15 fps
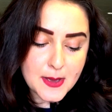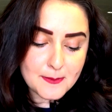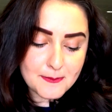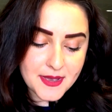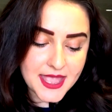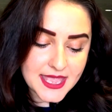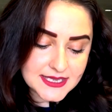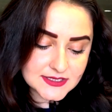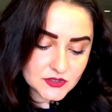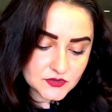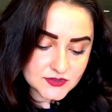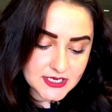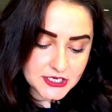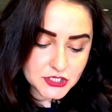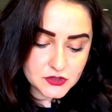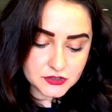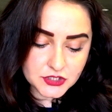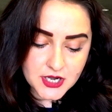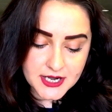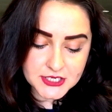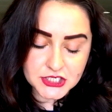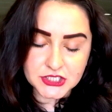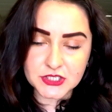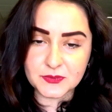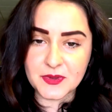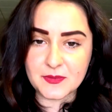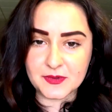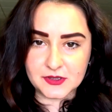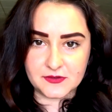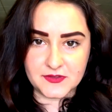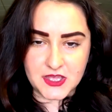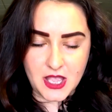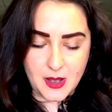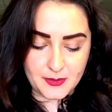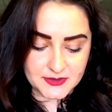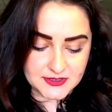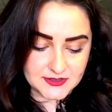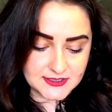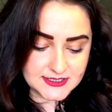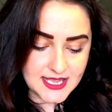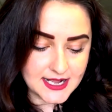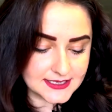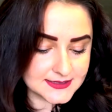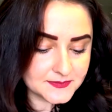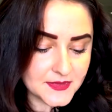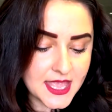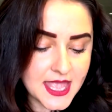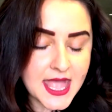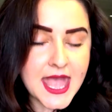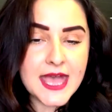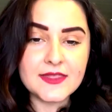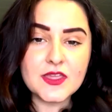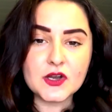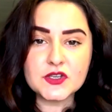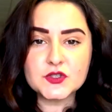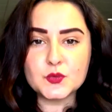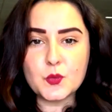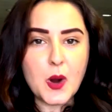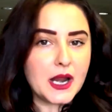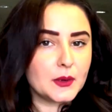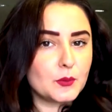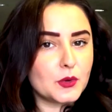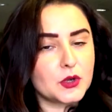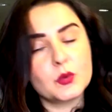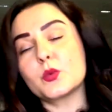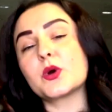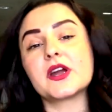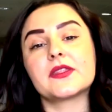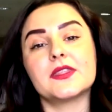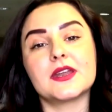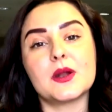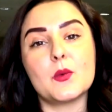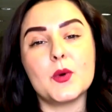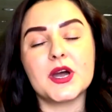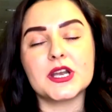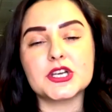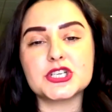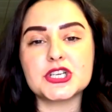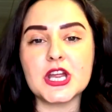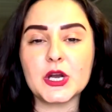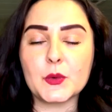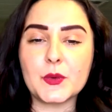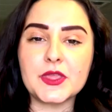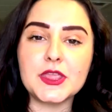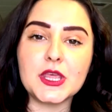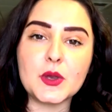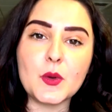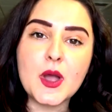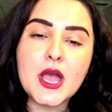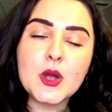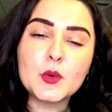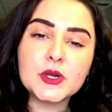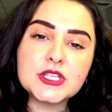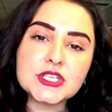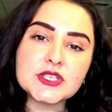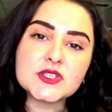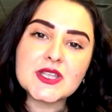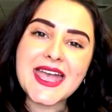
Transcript: based on sexual attraction to people of the opposite sex. There's one more word that I want to share with you, which is